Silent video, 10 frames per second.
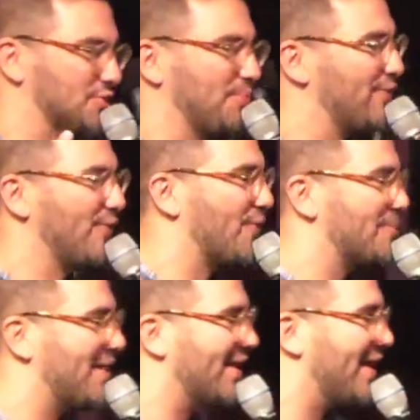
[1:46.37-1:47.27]
before in
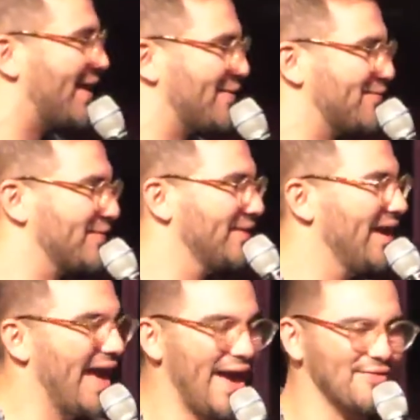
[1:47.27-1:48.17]
my life.
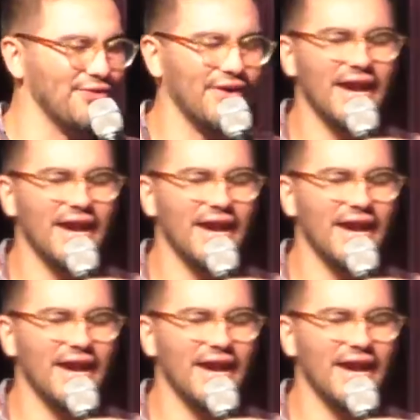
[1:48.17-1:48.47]
Ever.